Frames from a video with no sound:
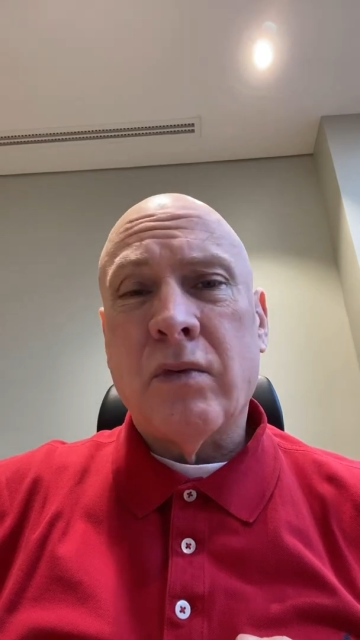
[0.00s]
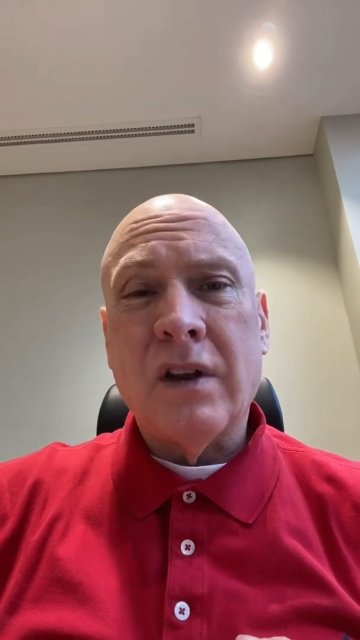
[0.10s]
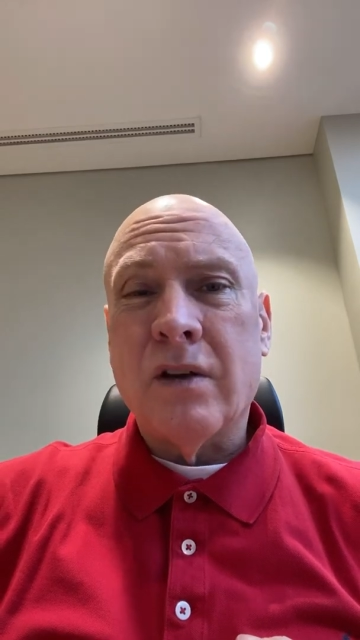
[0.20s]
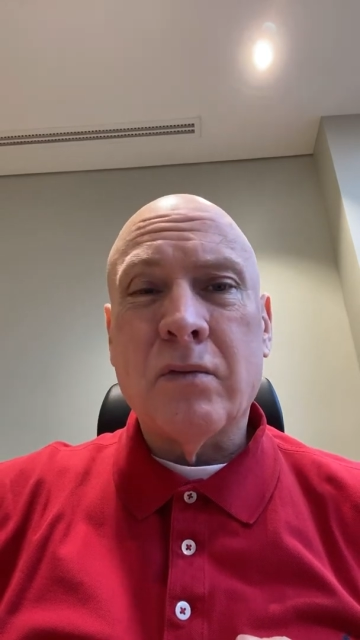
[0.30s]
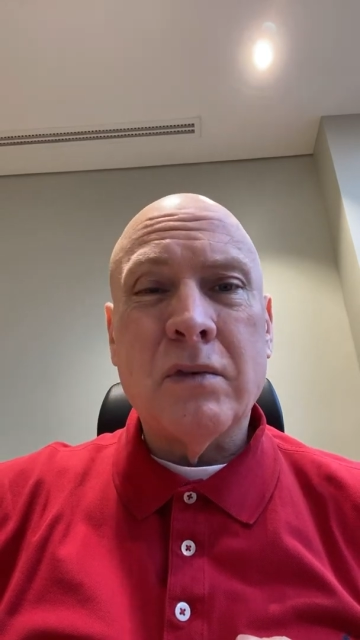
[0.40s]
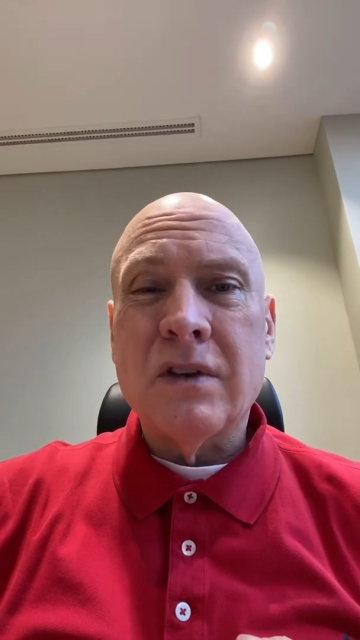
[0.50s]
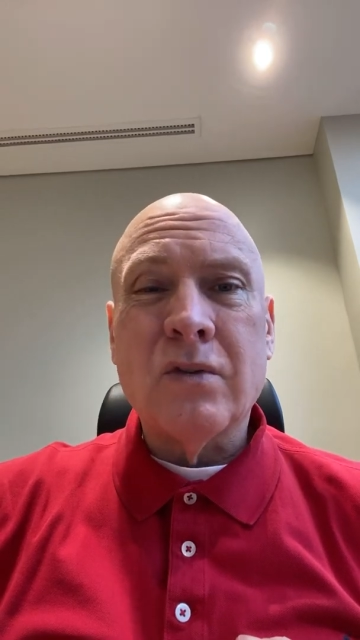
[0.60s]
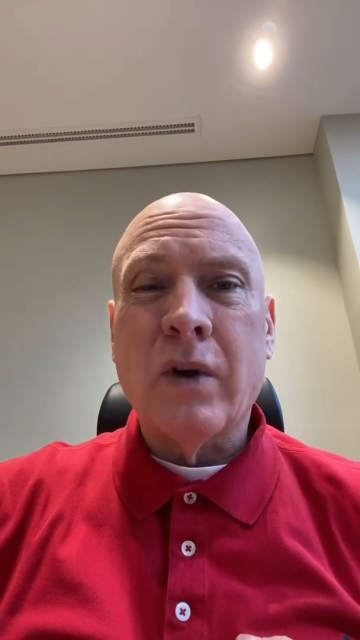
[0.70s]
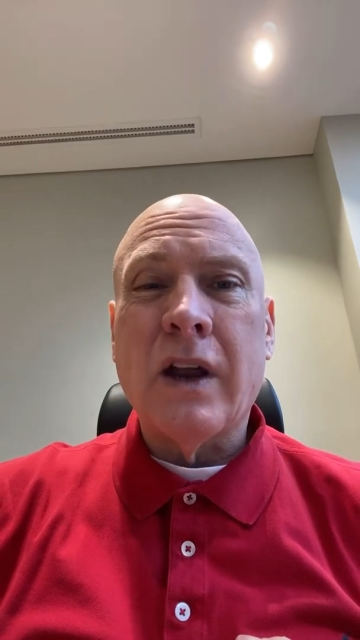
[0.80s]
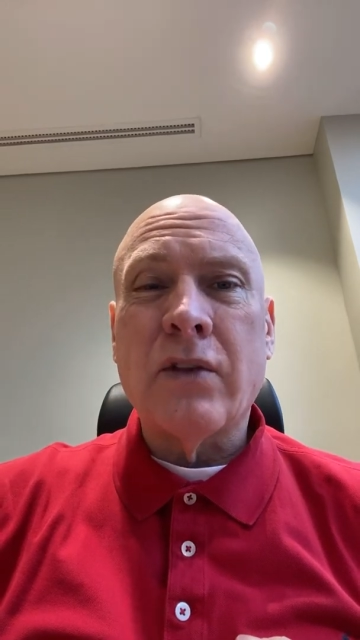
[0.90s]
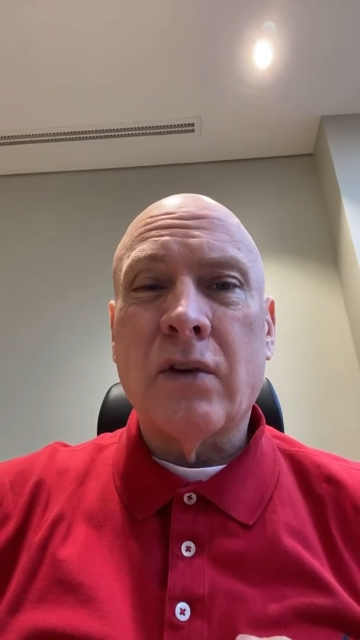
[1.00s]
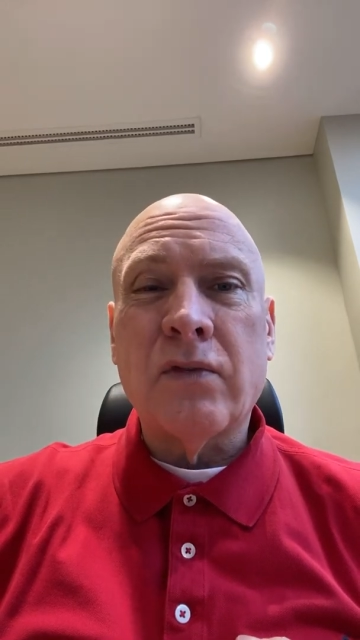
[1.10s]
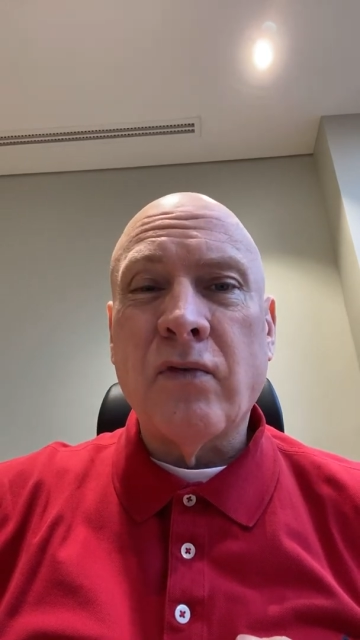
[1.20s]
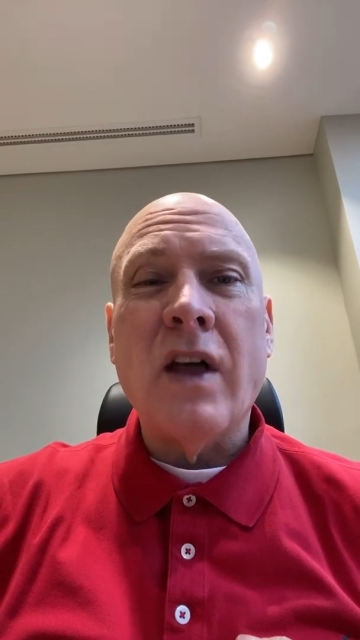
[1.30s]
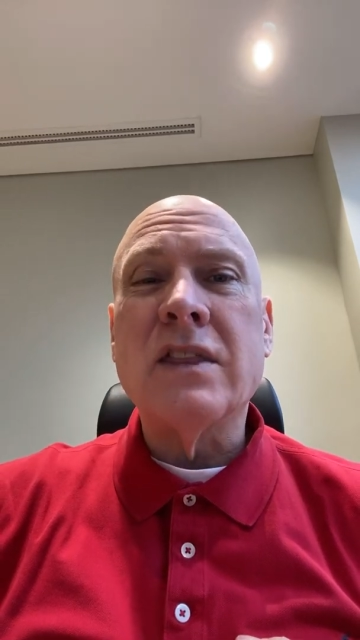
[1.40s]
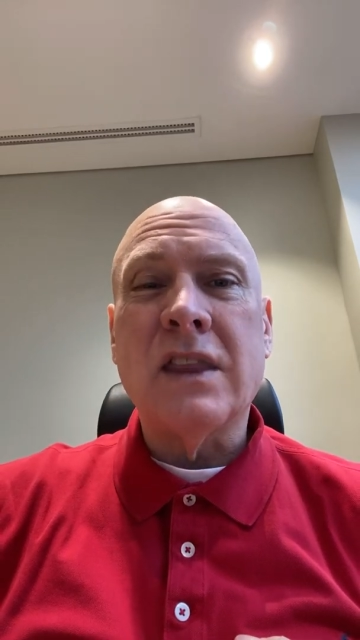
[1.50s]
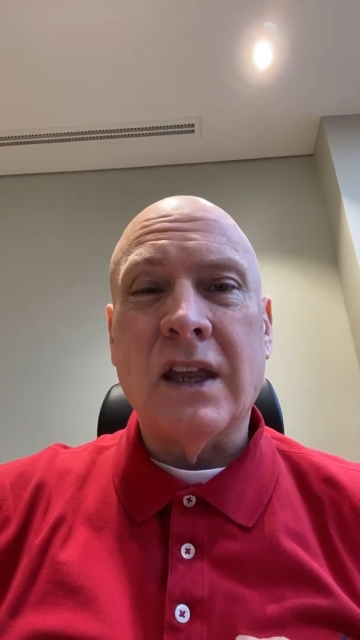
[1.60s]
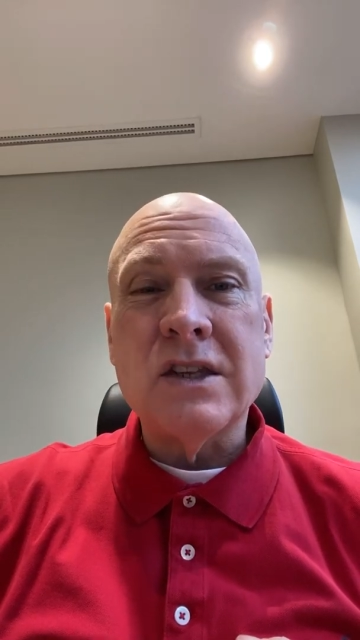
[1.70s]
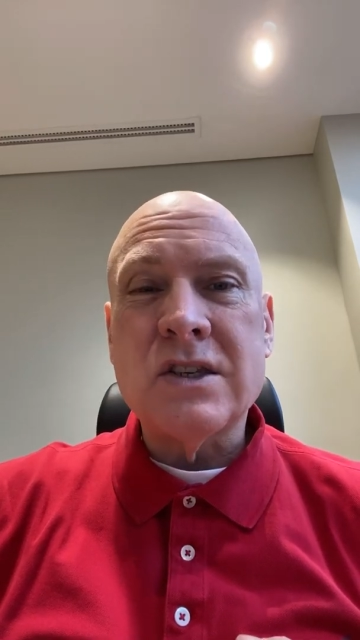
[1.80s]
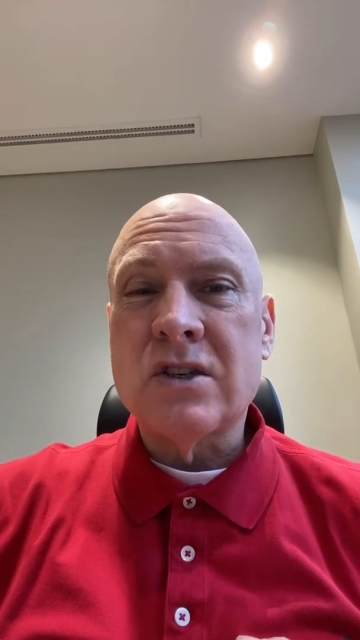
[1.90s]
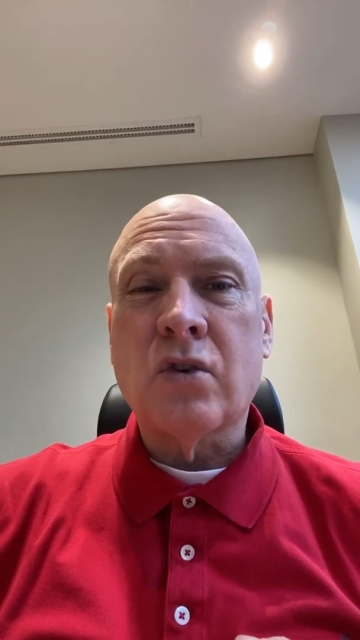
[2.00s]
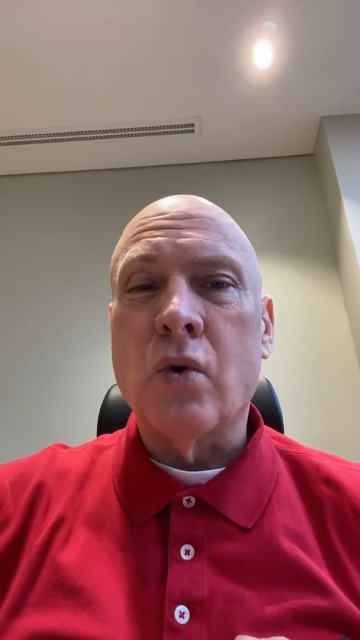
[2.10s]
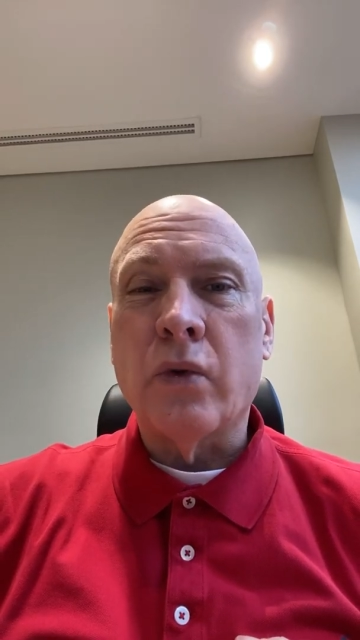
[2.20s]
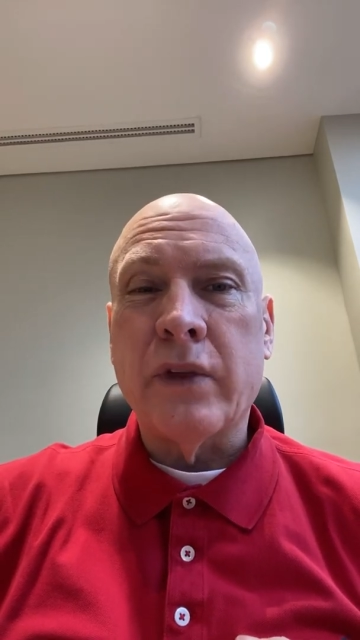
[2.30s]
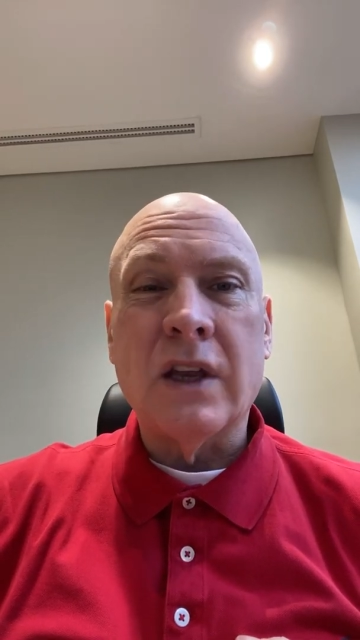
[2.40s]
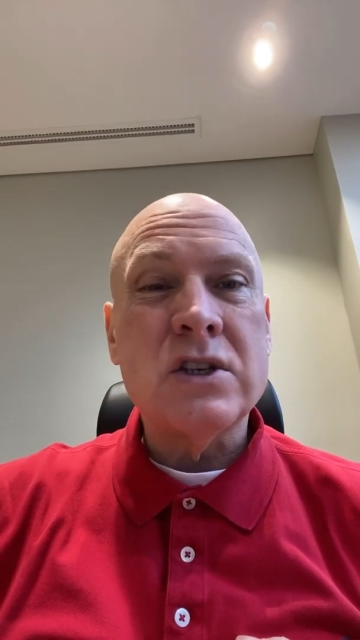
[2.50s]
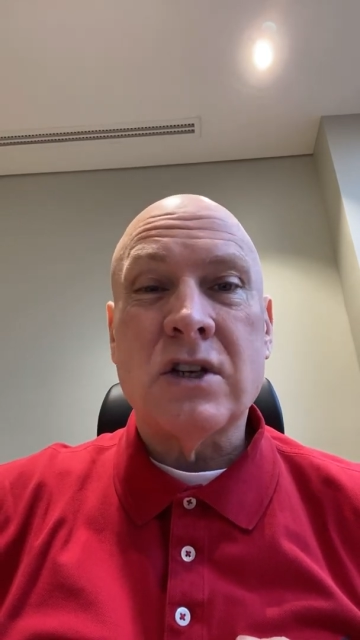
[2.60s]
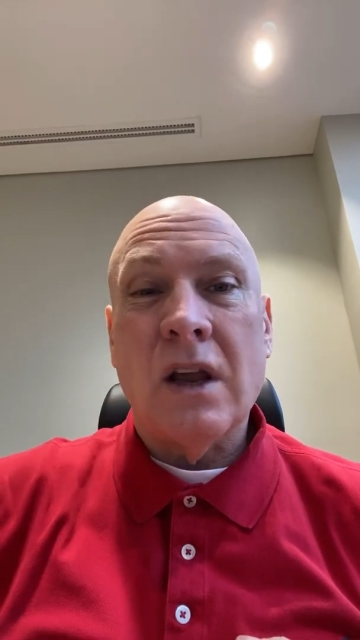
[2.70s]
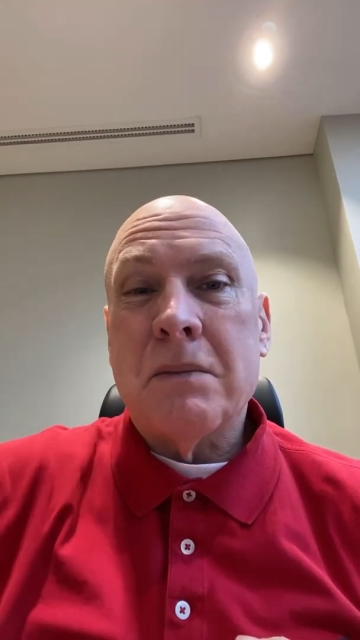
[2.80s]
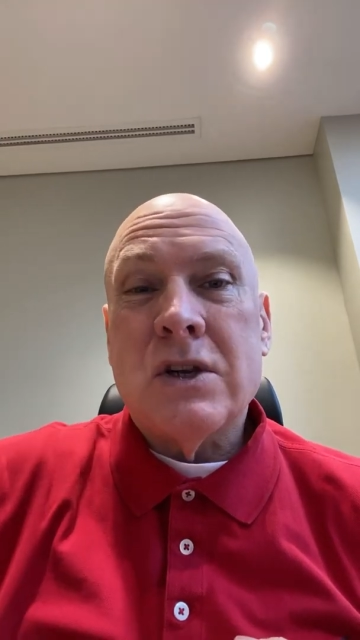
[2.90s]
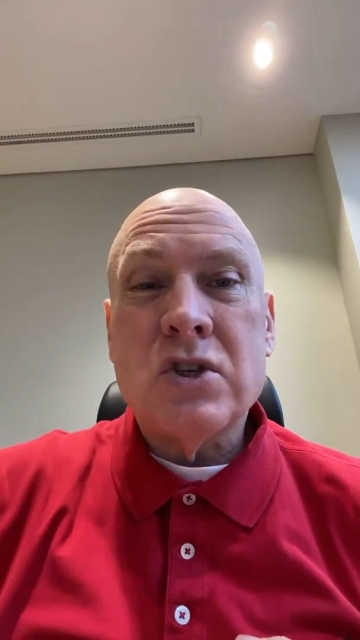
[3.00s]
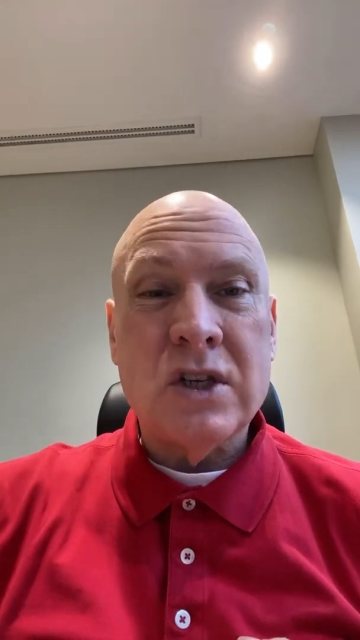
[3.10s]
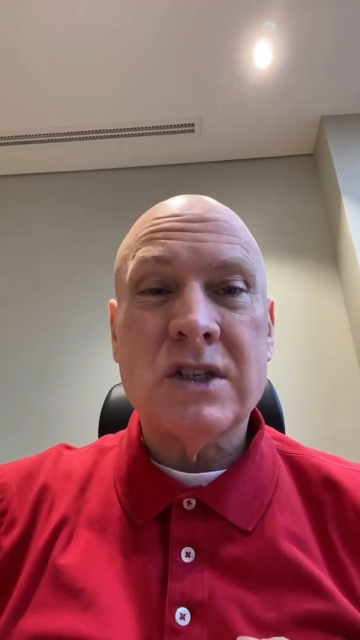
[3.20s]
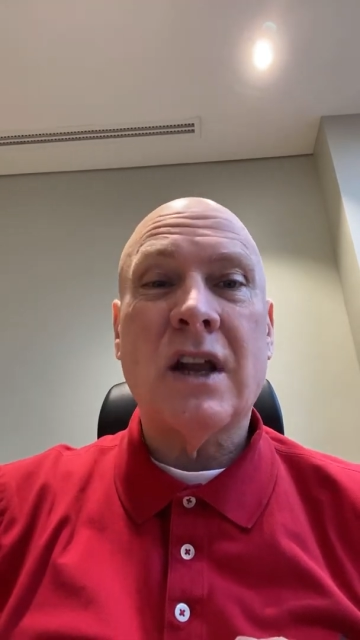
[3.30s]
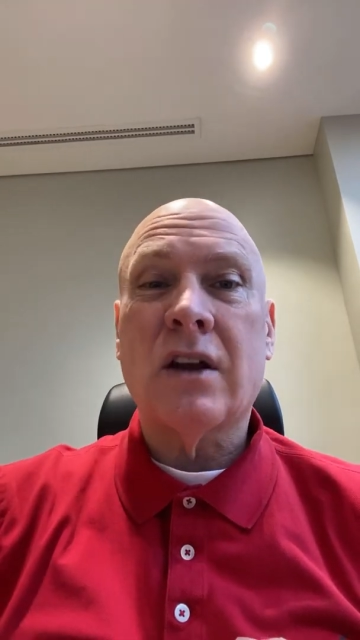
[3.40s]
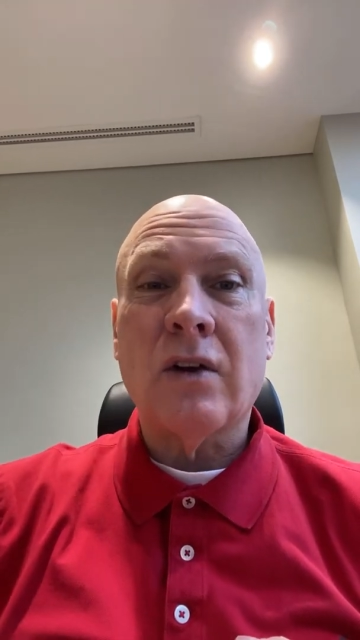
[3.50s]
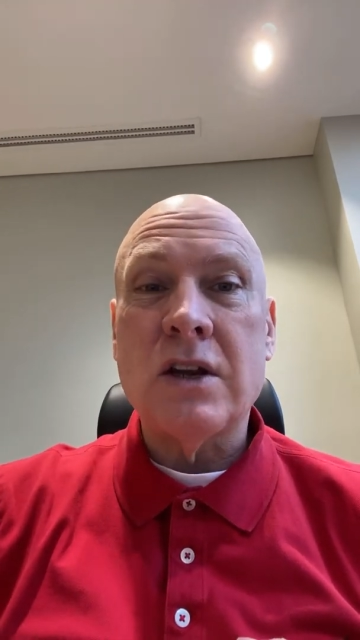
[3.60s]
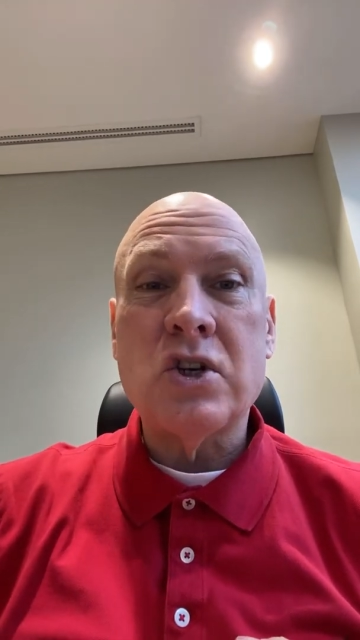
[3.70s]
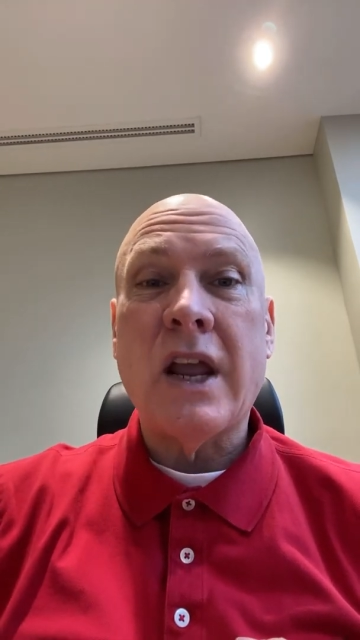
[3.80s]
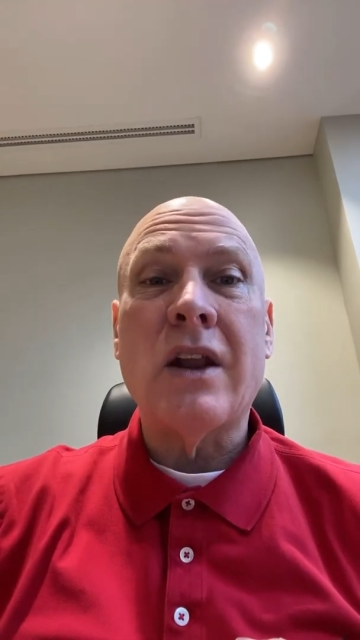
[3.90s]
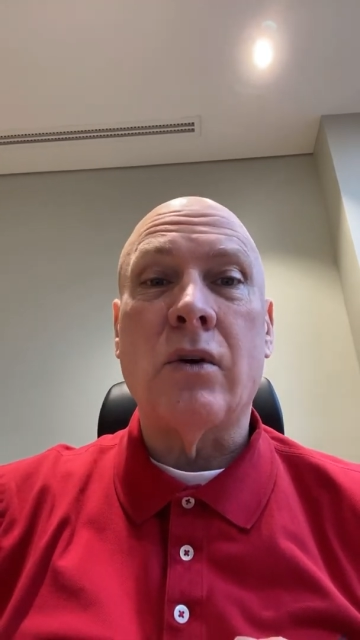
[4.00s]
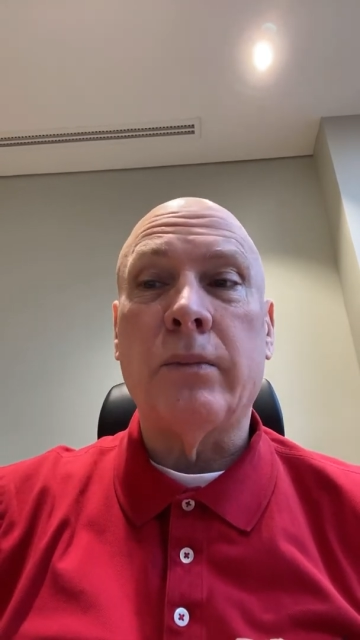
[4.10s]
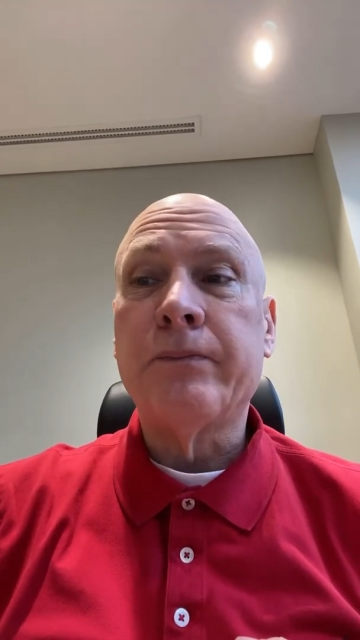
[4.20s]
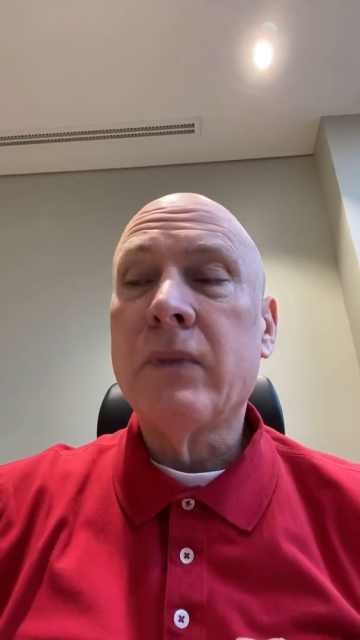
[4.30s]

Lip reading: doing other fun things, cool things. I mean, she's got a great channel.